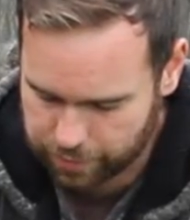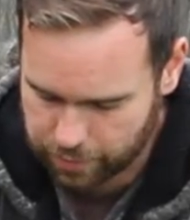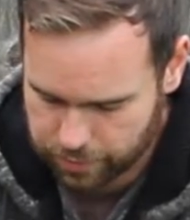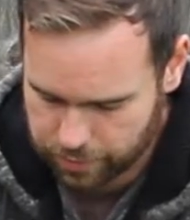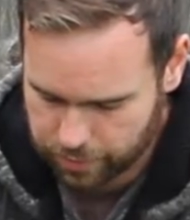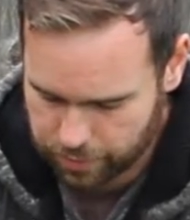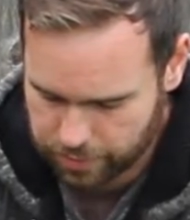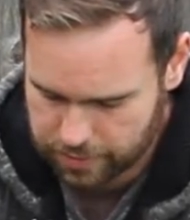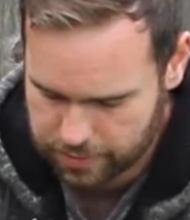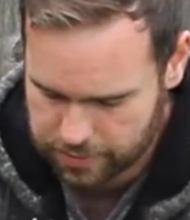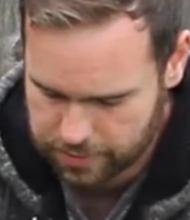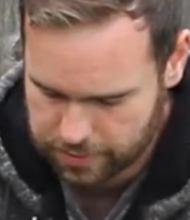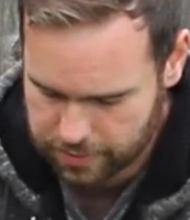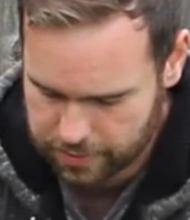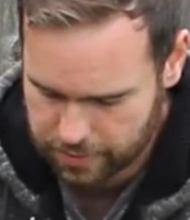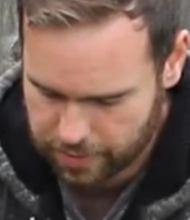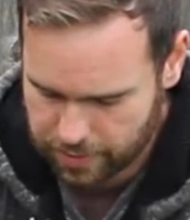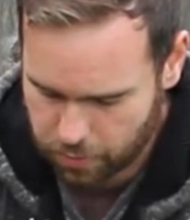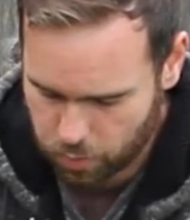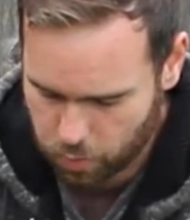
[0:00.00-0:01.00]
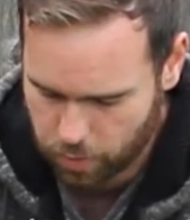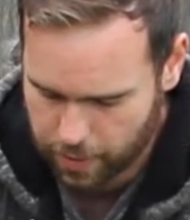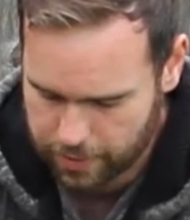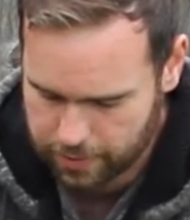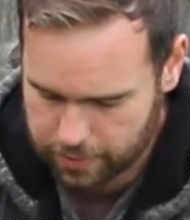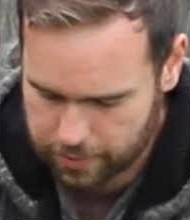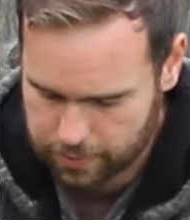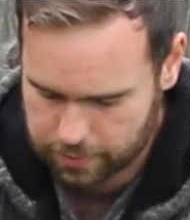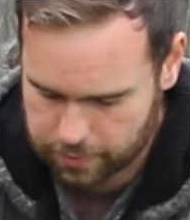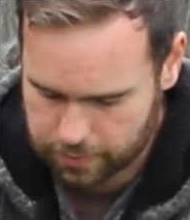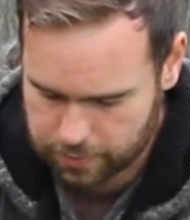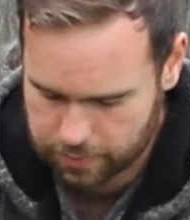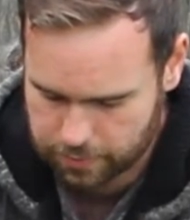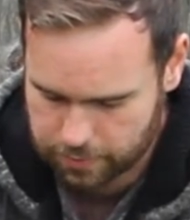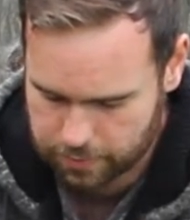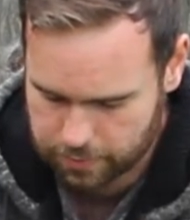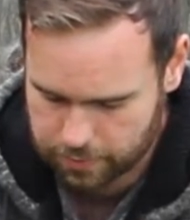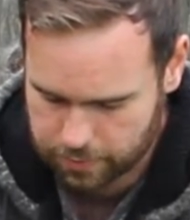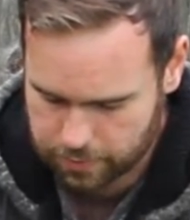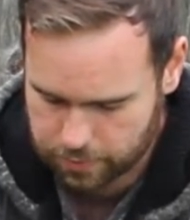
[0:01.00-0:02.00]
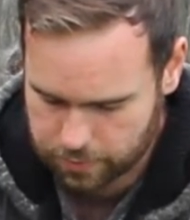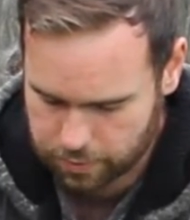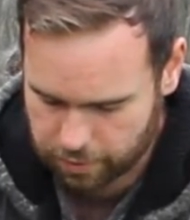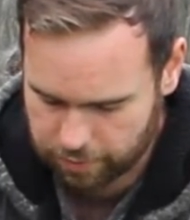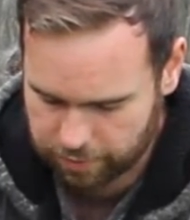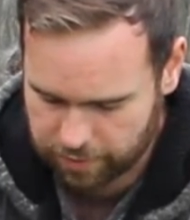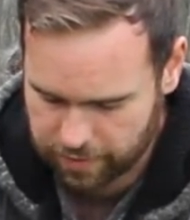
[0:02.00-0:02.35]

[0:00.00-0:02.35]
It's got a slight white, sort of